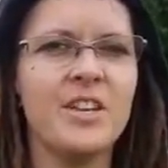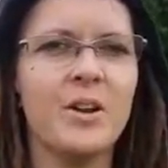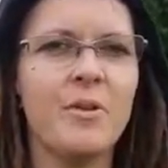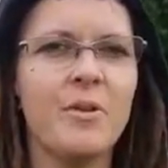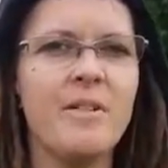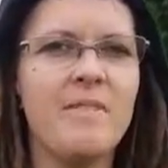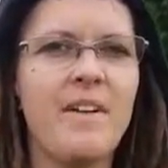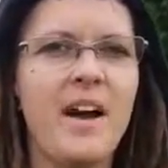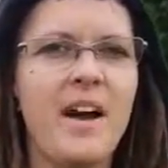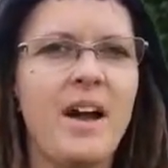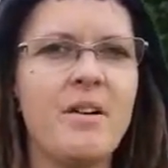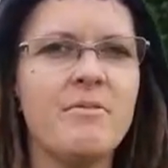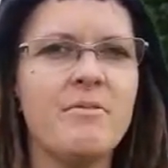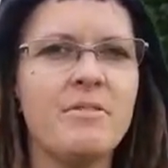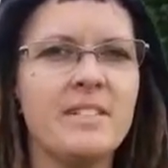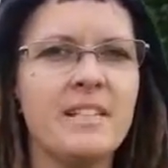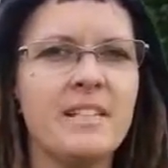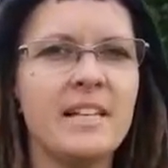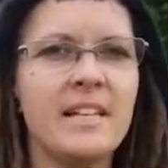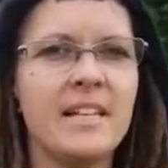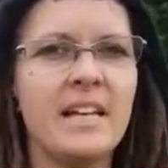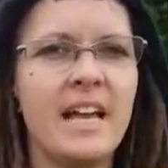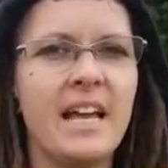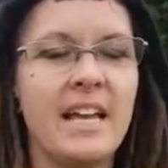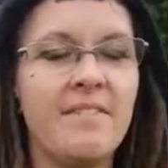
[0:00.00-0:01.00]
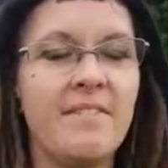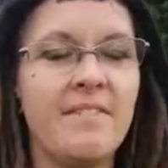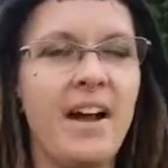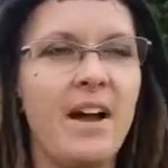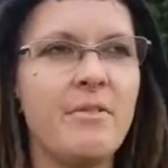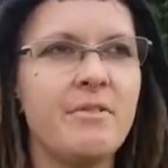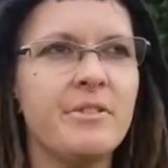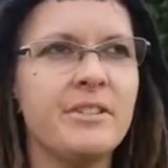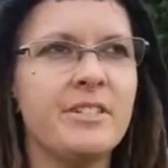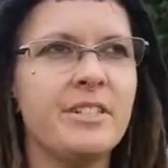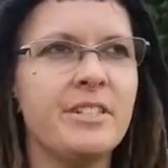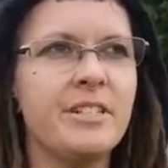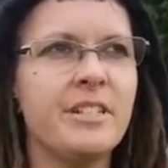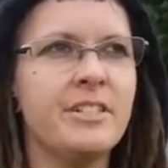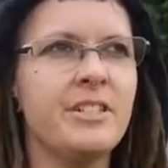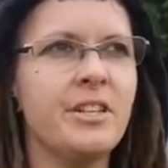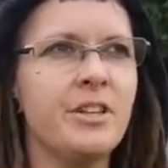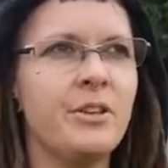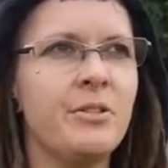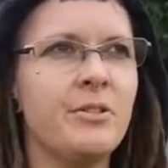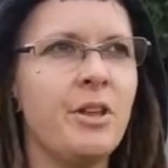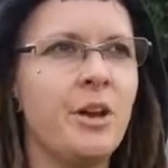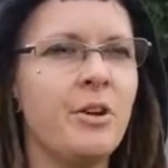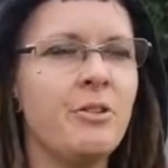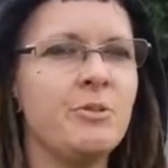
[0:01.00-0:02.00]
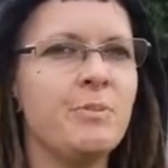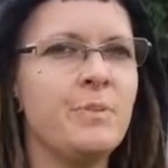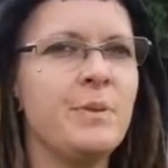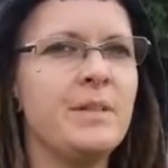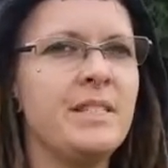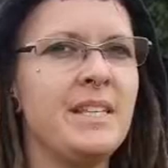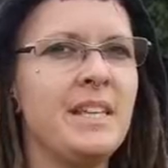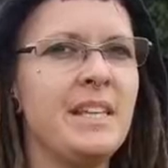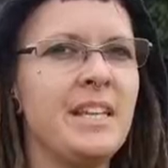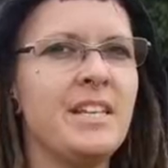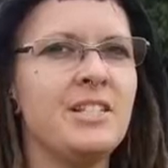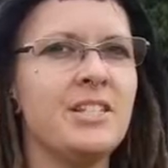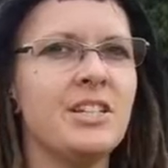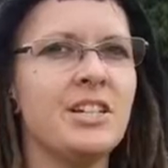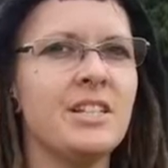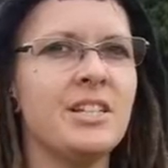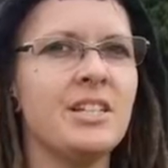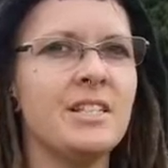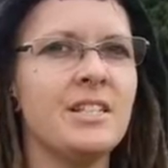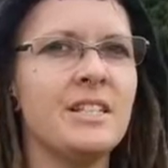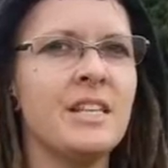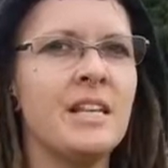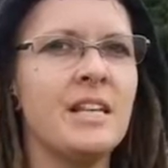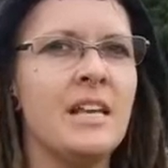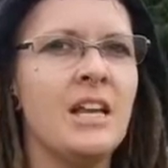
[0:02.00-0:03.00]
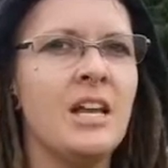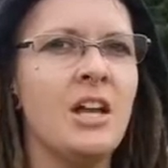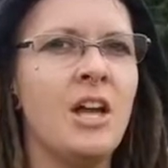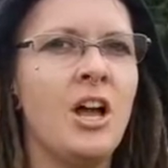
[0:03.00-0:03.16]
So if I was to do those procedures